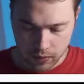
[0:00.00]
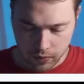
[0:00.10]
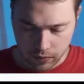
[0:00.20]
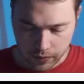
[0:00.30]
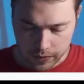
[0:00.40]

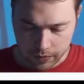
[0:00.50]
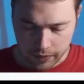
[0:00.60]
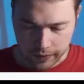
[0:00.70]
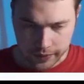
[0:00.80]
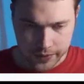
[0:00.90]
What is a
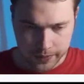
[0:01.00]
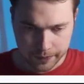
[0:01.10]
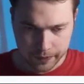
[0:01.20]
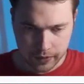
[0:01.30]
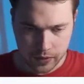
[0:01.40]
prefix?
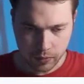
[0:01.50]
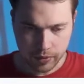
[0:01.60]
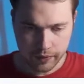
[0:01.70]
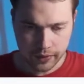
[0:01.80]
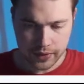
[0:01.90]
So
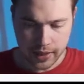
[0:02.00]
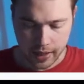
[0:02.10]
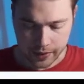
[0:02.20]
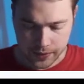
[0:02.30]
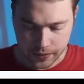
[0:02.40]
prefix
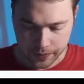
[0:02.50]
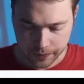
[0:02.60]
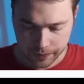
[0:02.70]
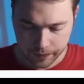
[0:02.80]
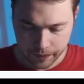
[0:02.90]
X
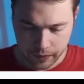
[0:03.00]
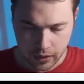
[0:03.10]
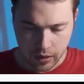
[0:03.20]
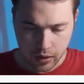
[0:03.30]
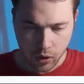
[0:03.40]

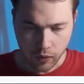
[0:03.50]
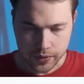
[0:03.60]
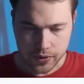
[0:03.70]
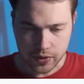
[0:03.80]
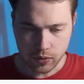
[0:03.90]
of a
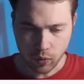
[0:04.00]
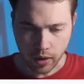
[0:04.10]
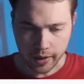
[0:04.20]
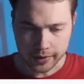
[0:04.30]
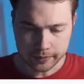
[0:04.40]
string
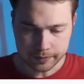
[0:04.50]
Y